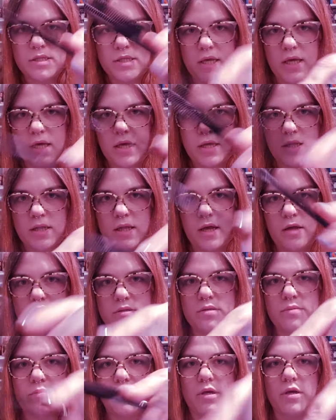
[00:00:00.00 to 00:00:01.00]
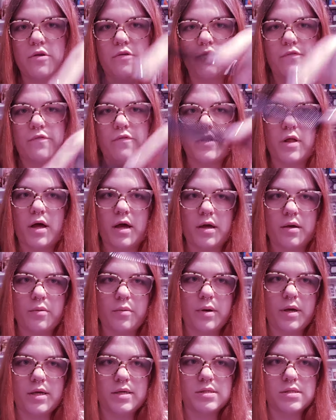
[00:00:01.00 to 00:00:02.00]
take down some of your flyaways
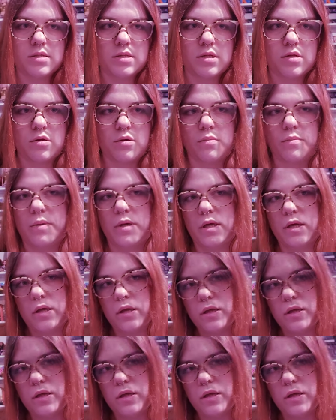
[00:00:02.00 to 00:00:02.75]
a little bit.